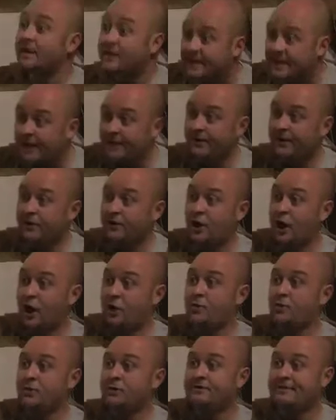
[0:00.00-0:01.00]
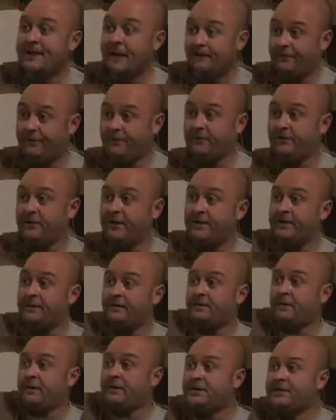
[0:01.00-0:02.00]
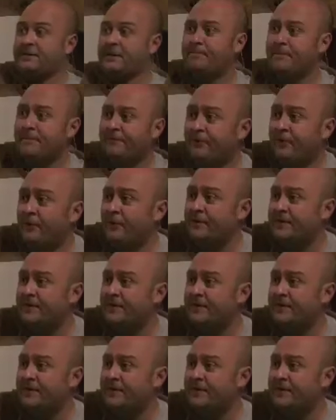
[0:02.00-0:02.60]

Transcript: Give it a go, definitely. Like I said before,